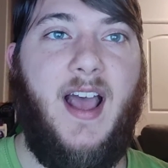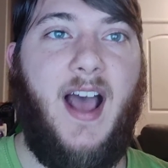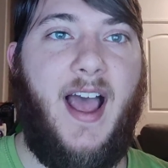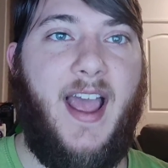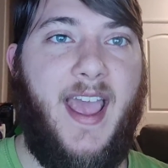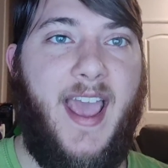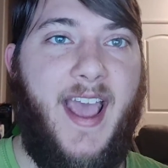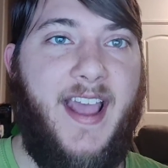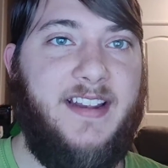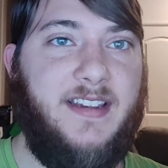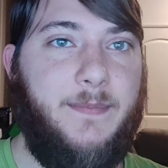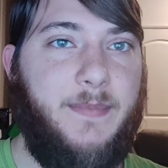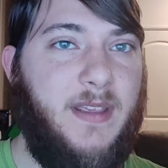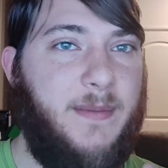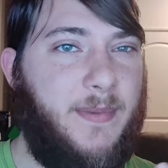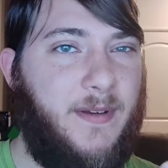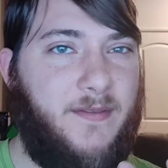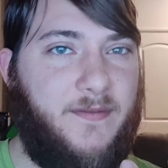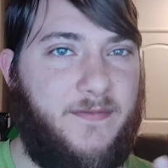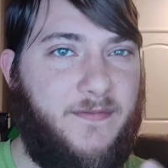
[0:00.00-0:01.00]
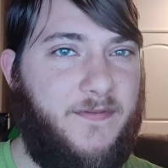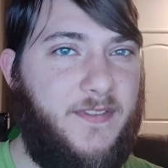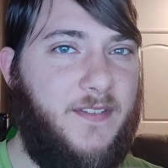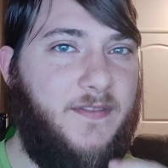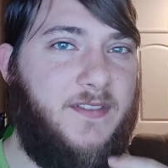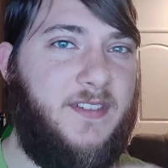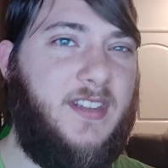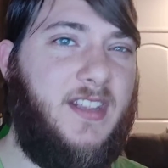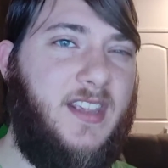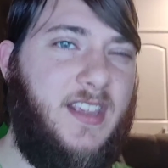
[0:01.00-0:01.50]
I had to be about
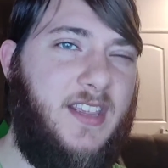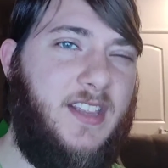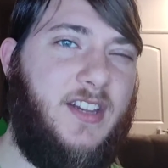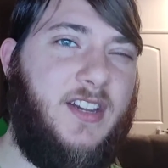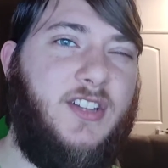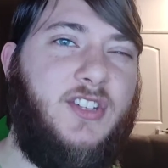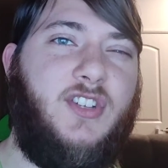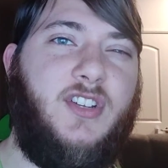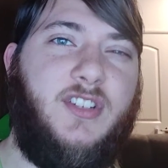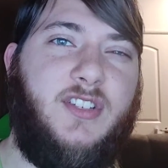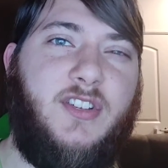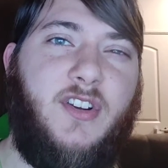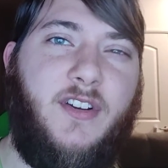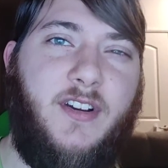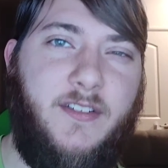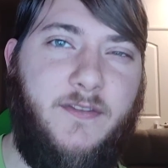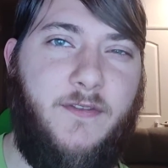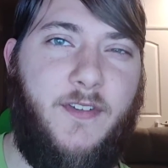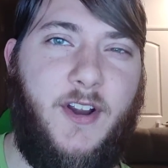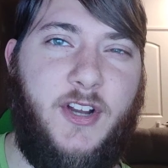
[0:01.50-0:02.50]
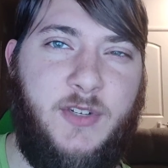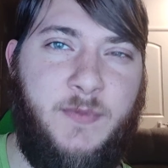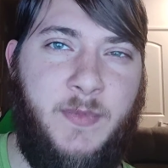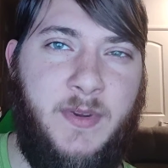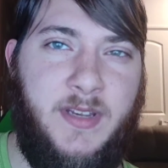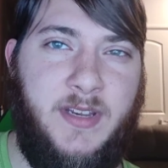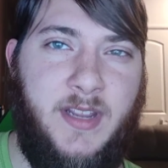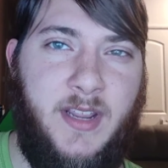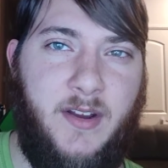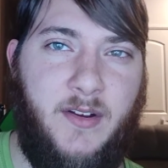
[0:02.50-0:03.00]
15 and just starting
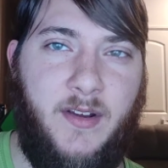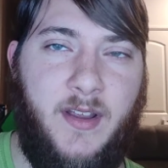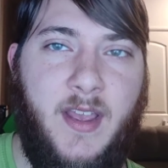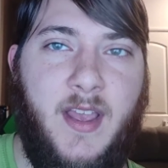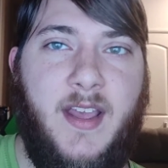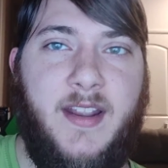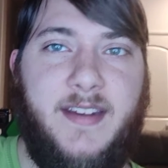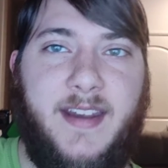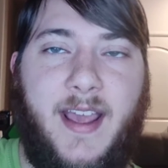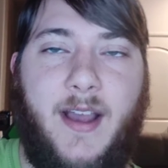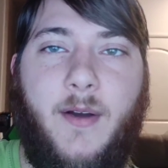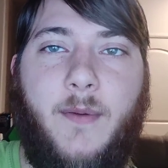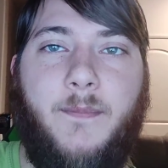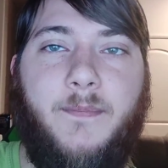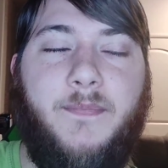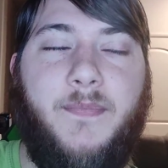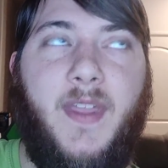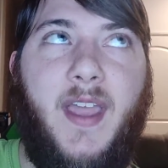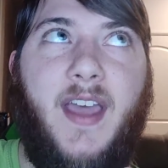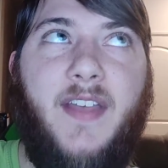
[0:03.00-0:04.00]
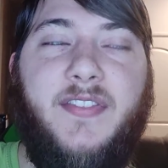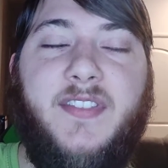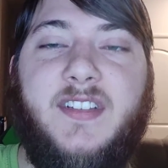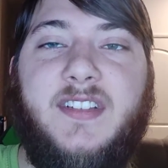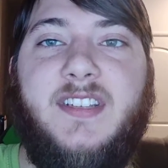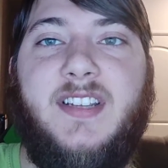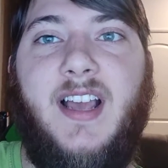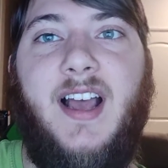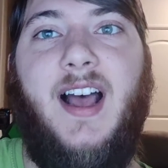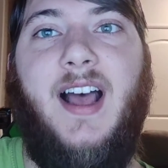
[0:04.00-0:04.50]
freshman year. Now, at the
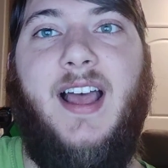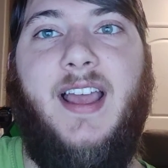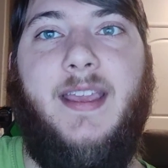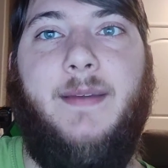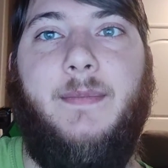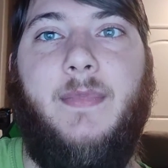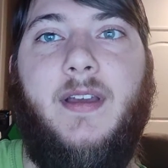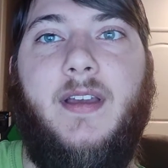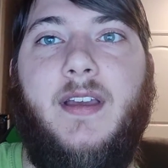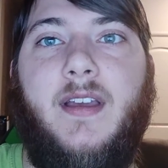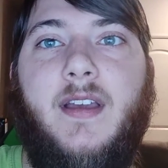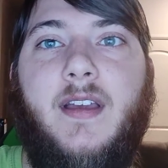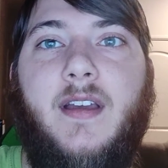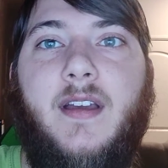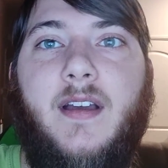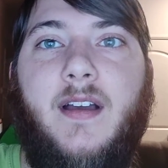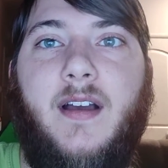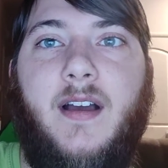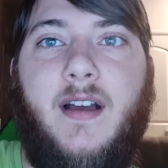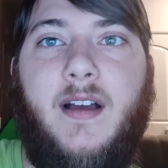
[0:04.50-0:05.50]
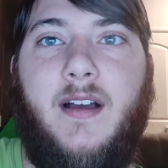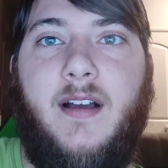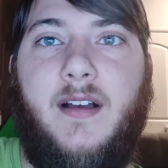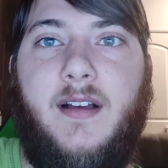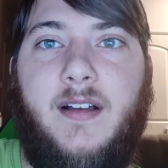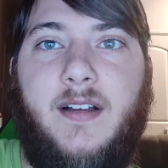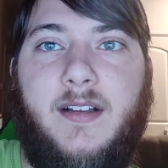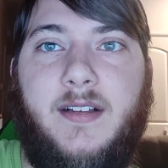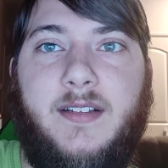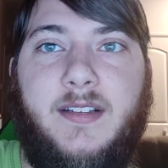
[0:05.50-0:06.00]
time,
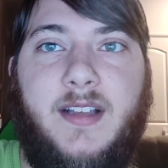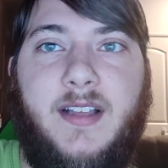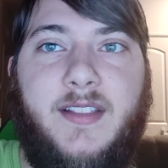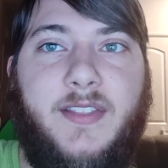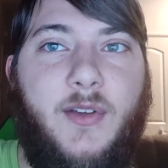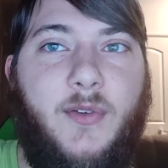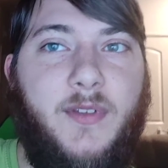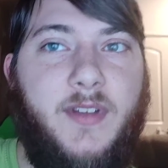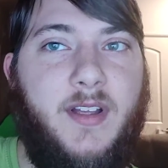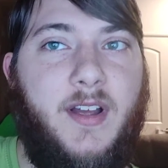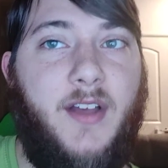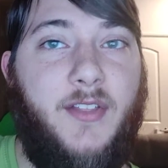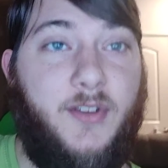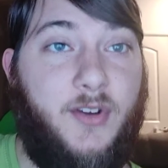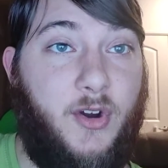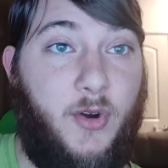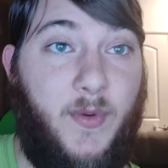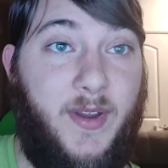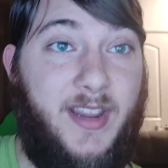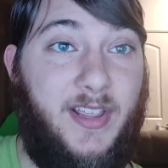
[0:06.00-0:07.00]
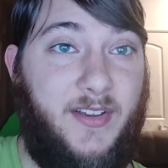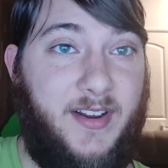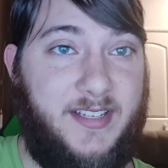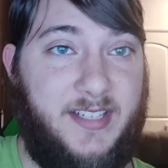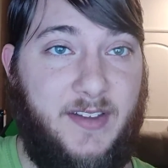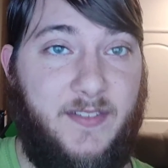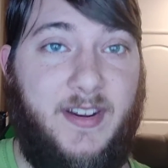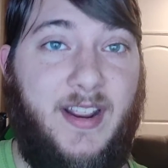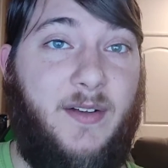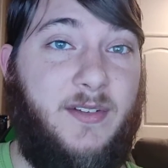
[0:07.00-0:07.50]
the only other curricular
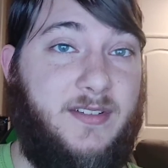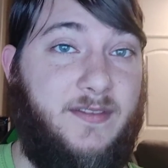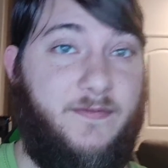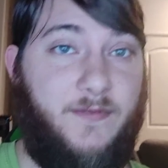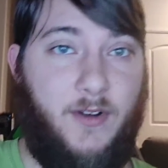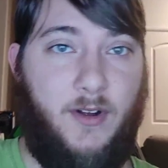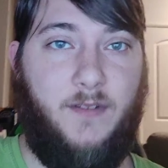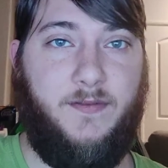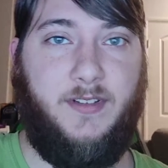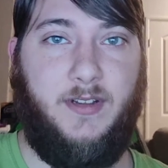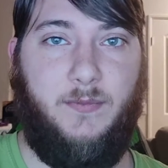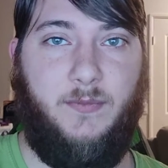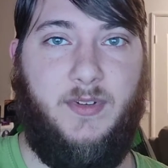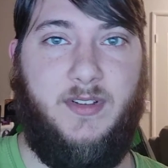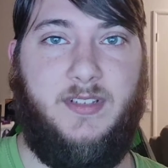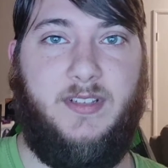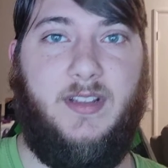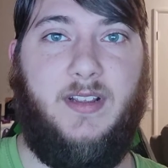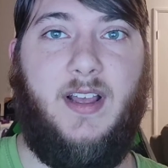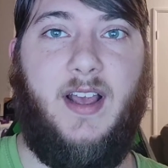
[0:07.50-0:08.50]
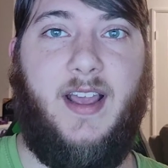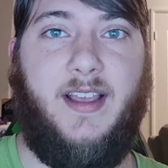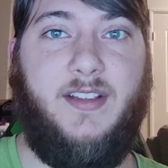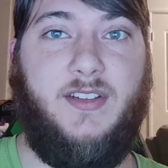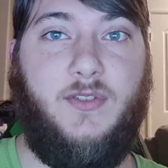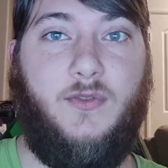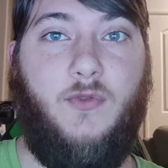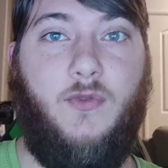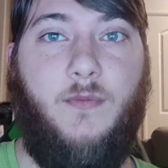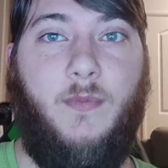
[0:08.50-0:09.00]
activity I was involved in was the high
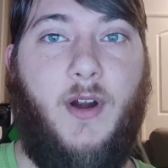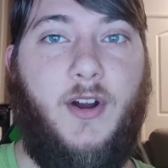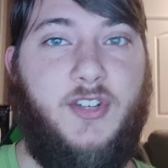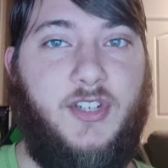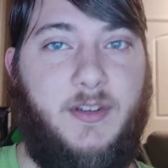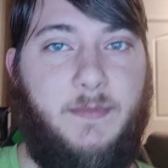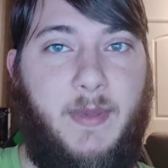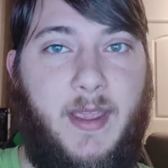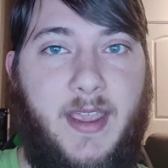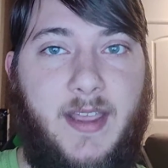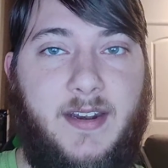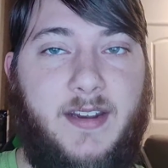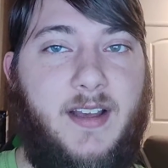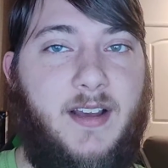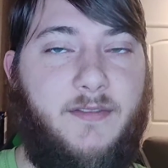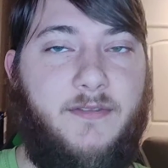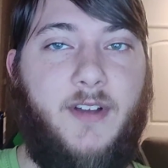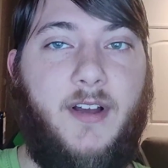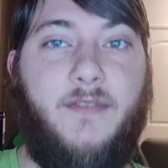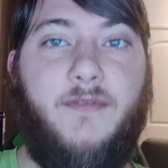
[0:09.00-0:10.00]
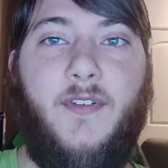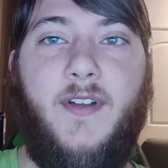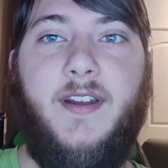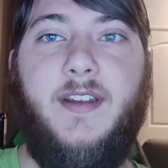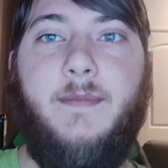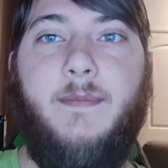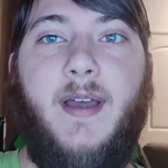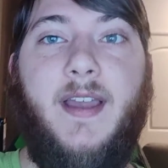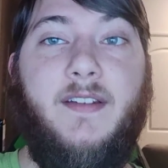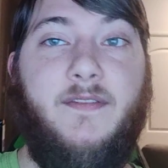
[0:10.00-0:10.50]
school marching band. A
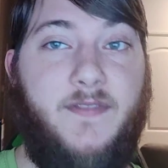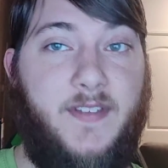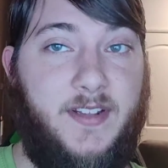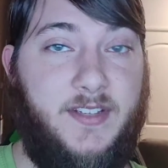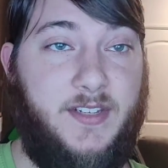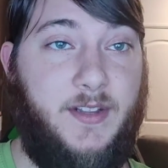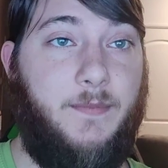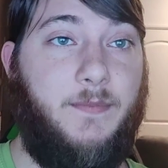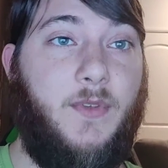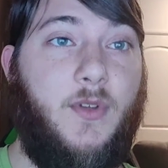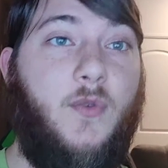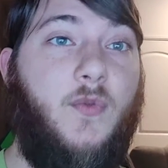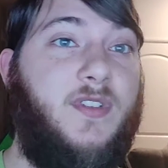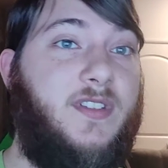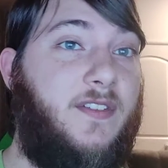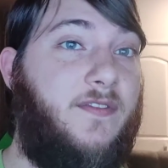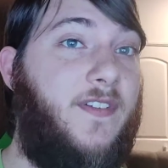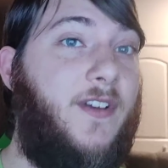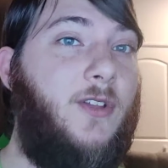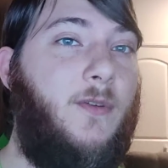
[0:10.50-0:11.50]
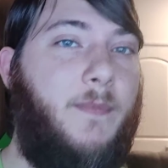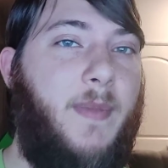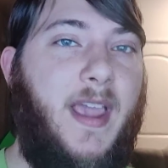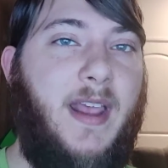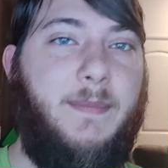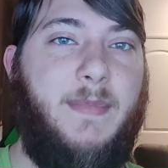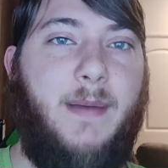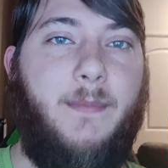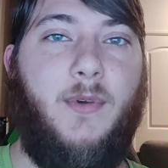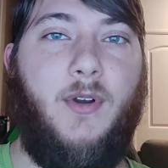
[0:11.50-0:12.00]
friend of mine, Vincent, who was a fellow
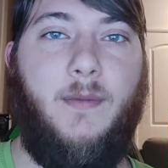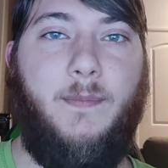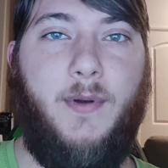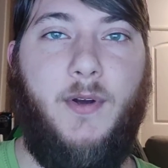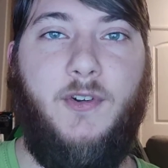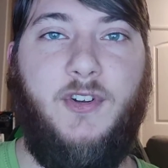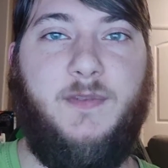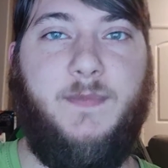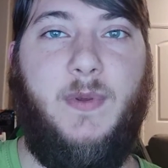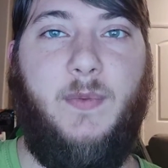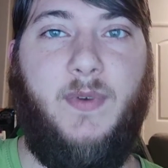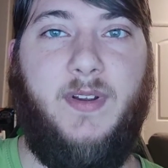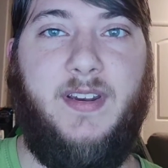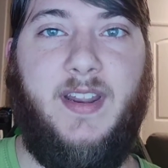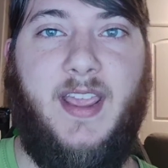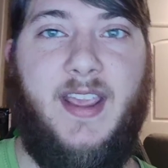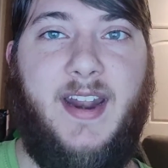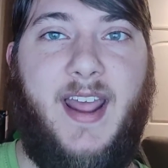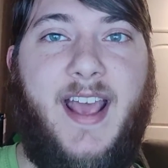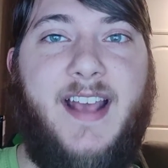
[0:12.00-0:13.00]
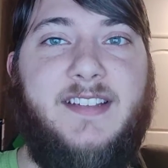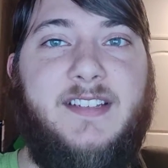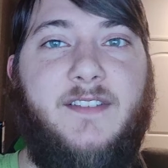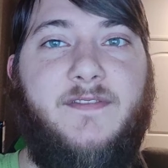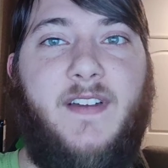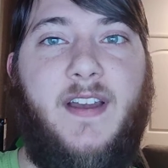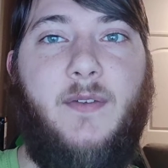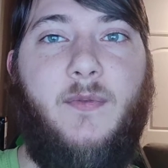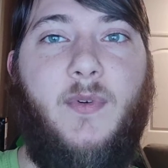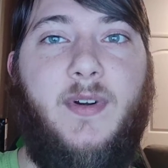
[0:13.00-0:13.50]
band member, approached me one day and asked
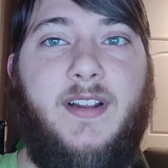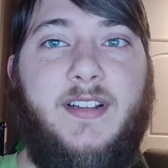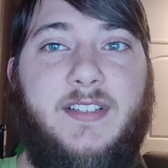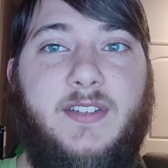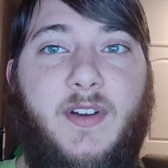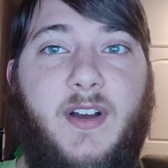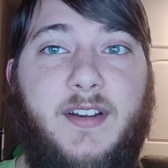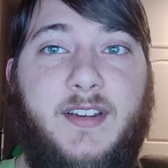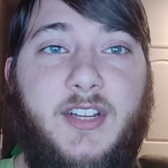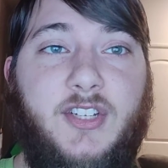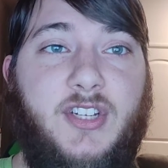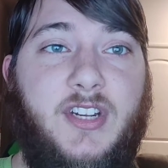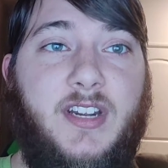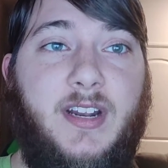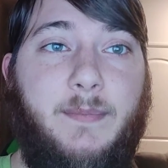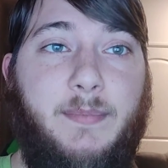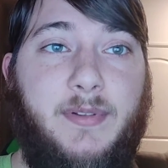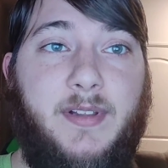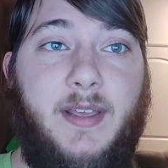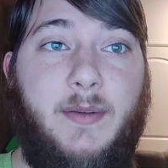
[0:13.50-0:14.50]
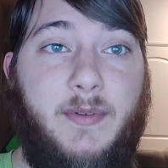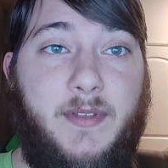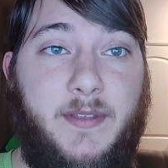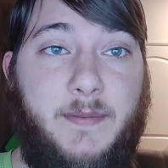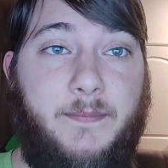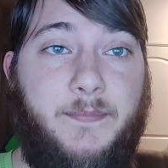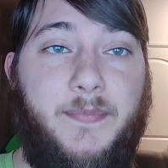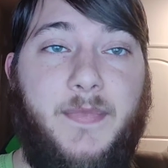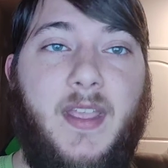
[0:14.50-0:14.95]
if I wanted to audition in a play with him.